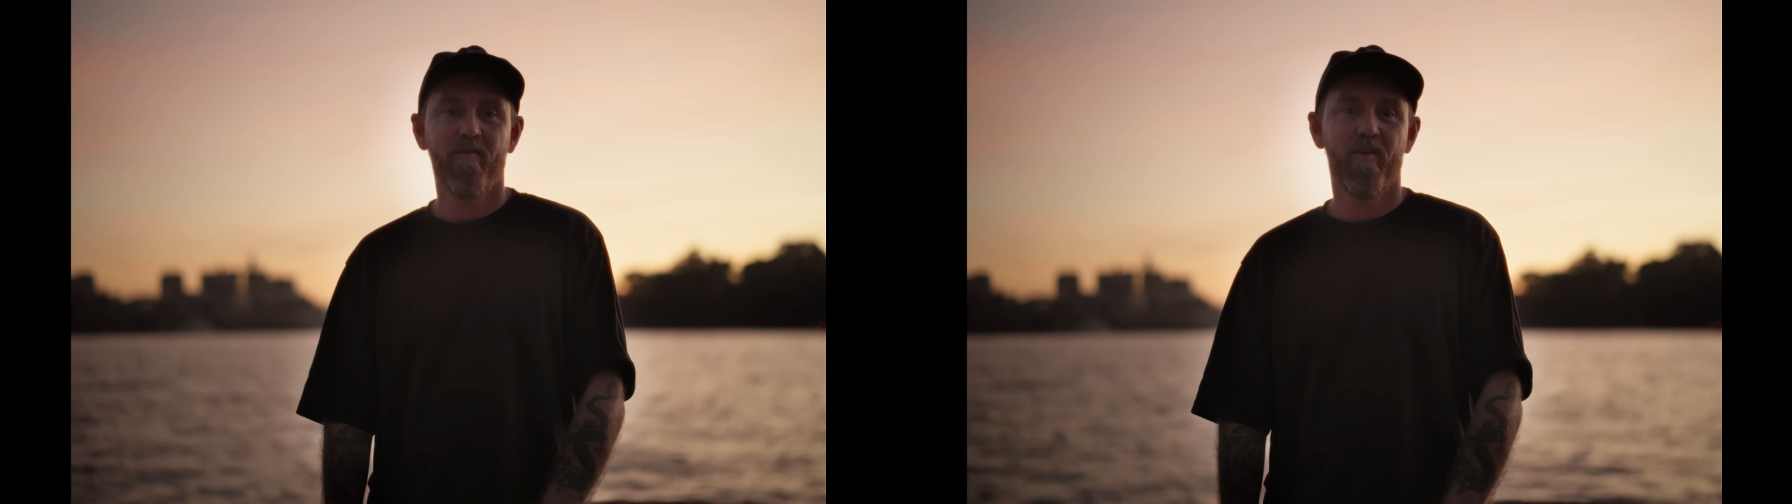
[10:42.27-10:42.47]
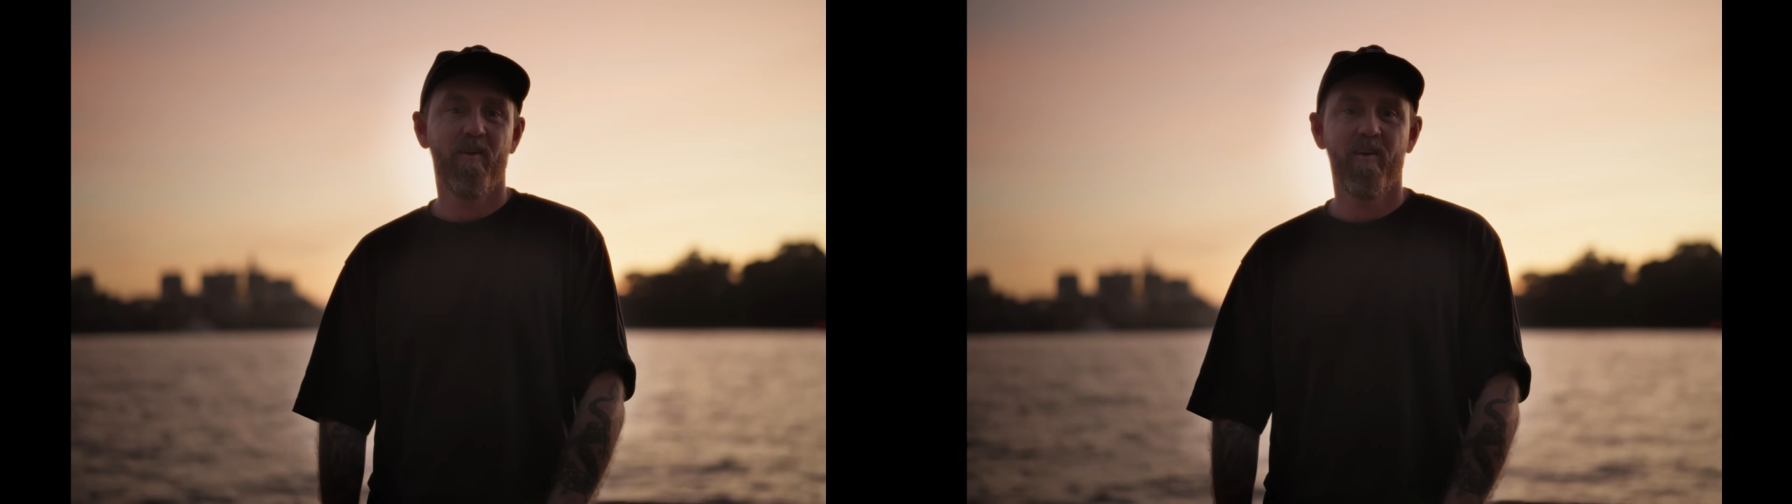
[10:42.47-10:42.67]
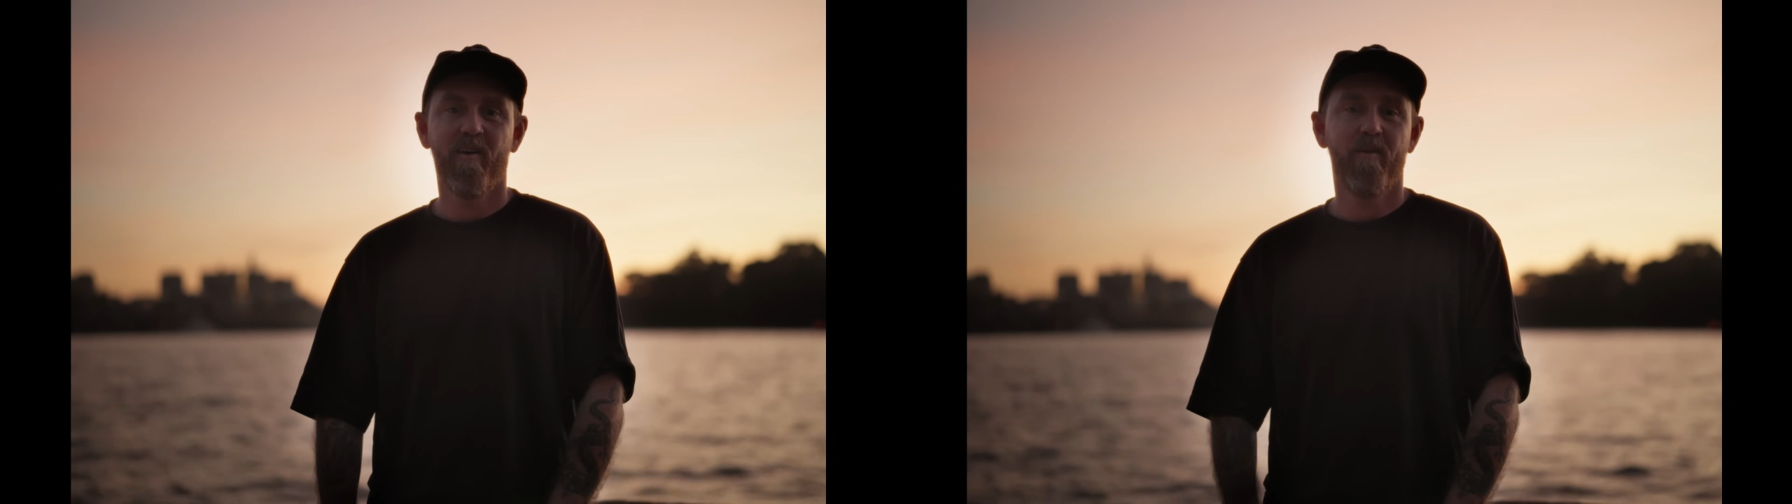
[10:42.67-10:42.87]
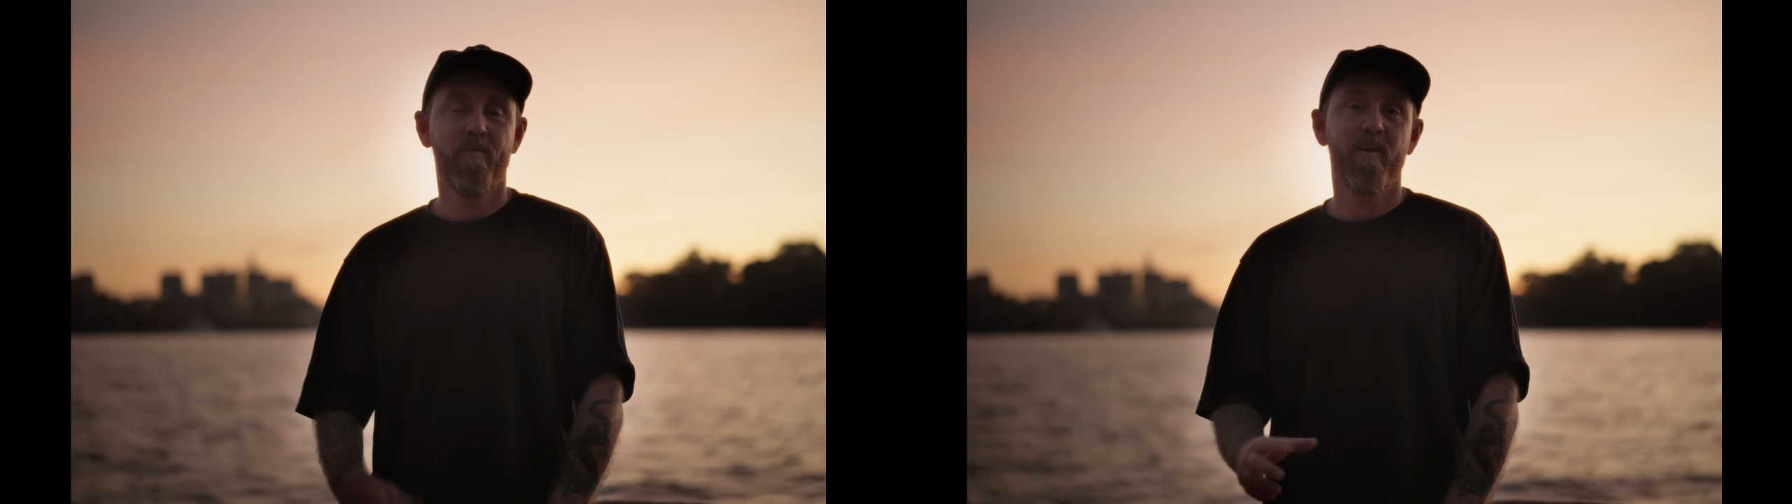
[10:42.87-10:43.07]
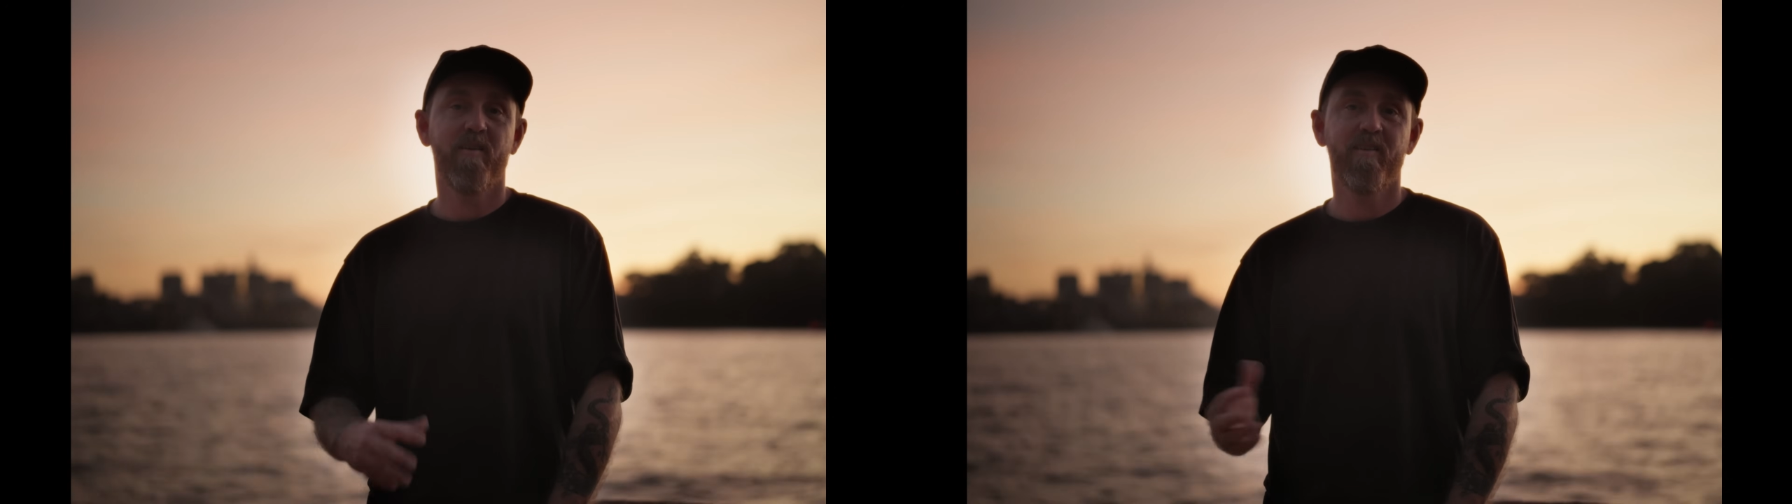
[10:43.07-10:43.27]
for a
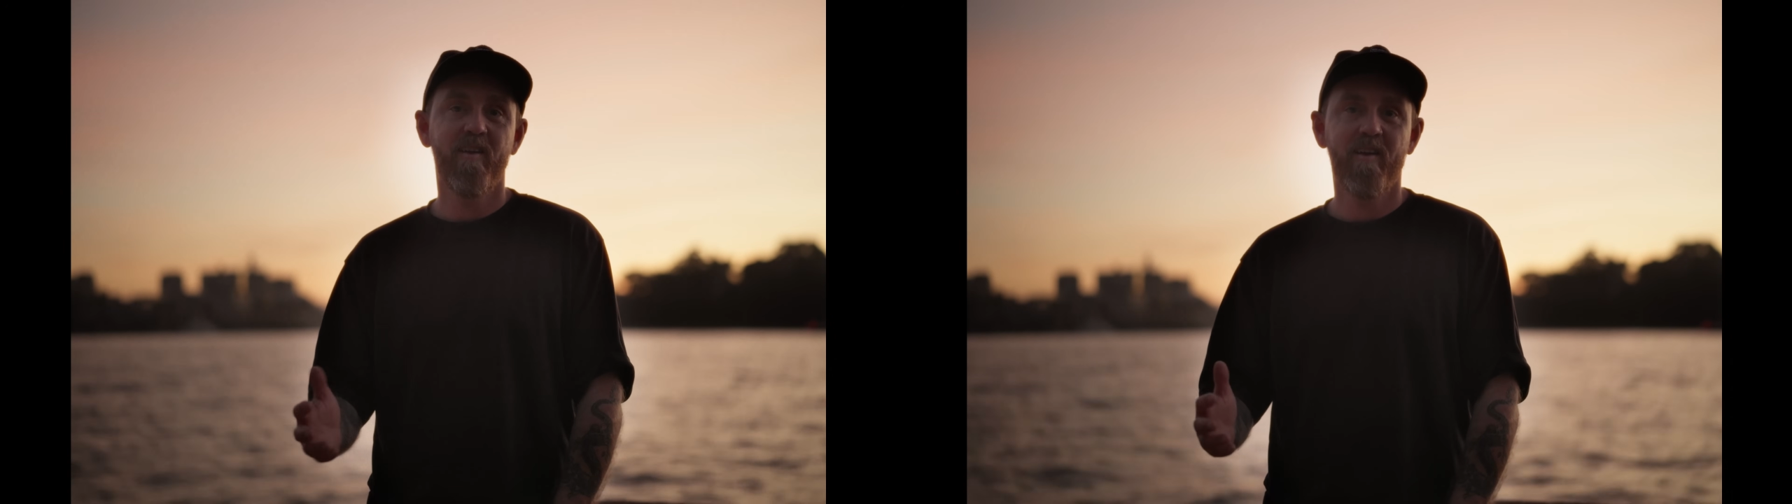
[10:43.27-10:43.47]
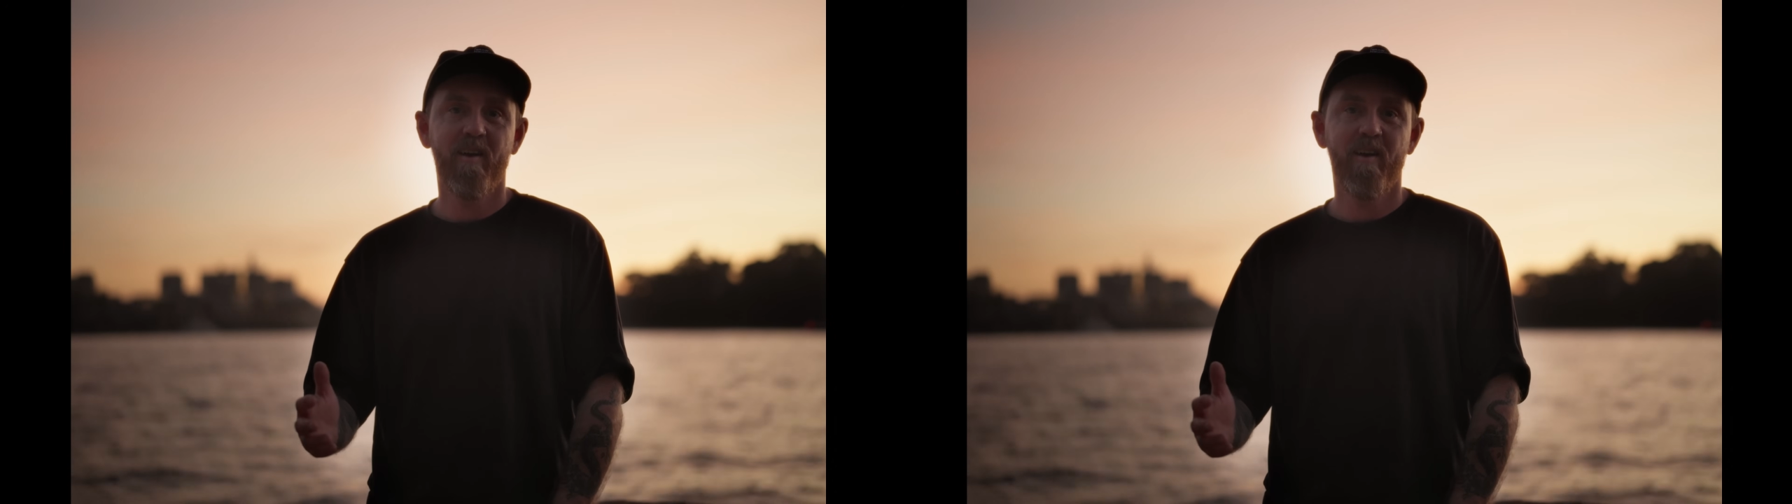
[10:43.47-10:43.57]
B or C